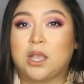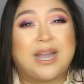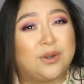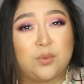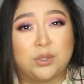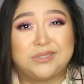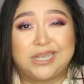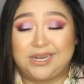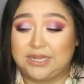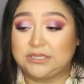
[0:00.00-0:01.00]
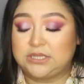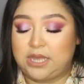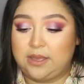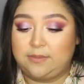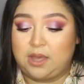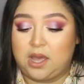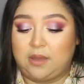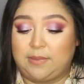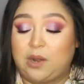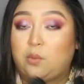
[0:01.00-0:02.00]
kind of rotate against them,
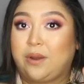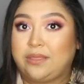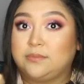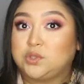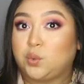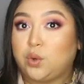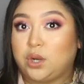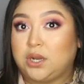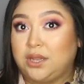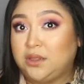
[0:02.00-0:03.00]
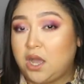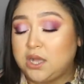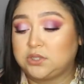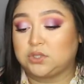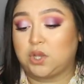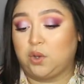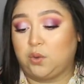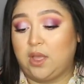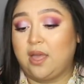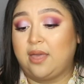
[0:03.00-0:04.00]
and I wear them to work a lot, so